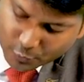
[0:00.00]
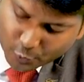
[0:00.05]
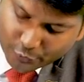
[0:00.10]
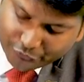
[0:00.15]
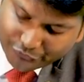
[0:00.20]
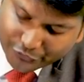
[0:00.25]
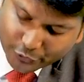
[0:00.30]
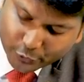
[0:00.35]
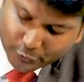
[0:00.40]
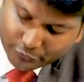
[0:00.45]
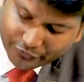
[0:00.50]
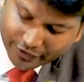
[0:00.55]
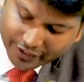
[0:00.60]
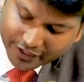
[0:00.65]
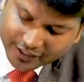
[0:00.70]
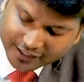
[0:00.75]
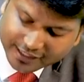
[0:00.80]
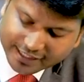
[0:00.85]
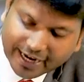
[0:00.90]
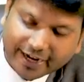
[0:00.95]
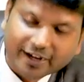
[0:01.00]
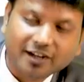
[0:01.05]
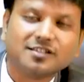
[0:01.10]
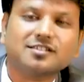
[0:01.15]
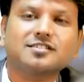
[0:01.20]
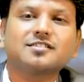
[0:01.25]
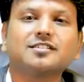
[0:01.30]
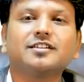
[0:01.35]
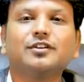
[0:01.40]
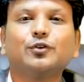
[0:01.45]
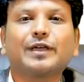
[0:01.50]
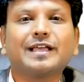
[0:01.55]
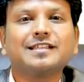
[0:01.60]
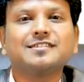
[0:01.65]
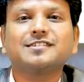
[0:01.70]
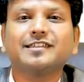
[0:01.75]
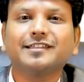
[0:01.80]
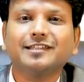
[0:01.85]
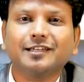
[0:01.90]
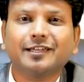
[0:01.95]
Ophiophagus anus. You can
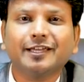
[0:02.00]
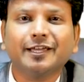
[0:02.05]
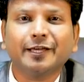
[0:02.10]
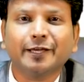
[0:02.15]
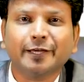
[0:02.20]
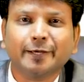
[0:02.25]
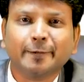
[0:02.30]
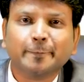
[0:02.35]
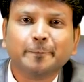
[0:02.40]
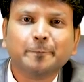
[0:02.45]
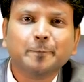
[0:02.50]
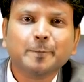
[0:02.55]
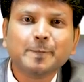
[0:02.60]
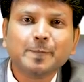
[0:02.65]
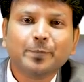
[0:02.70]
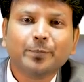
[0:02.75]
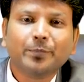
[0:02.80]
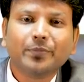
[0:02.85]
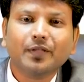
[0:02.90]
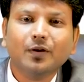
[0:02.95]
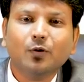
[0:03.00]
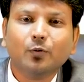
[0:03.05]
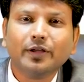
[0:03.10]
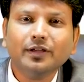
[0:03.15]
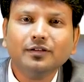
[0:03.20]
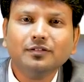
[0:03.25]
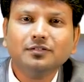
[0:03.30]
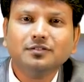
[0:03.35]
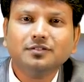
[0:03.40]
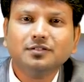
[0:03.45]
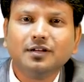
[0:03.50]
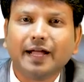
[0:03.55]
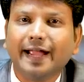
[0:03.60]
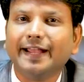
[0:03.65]
see the king here, okay?